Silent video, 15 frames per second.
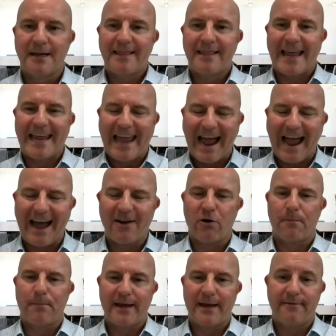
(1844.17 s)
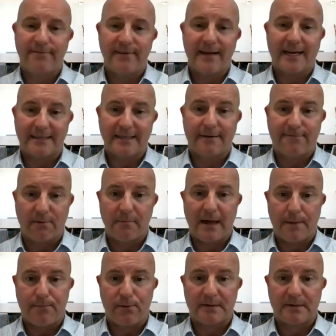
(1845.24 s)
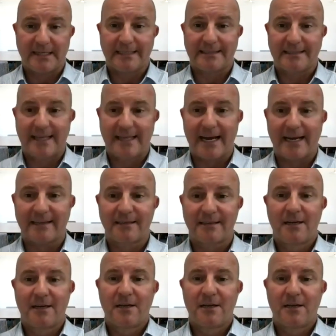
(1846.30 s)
they cannot be evicted from that property. It's theirs.